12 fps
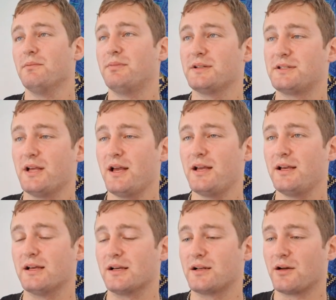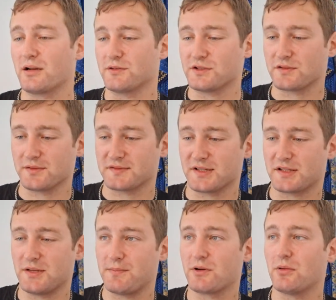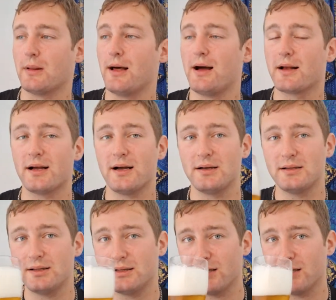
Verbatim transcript: But yeah, kind of just looks like typical lager.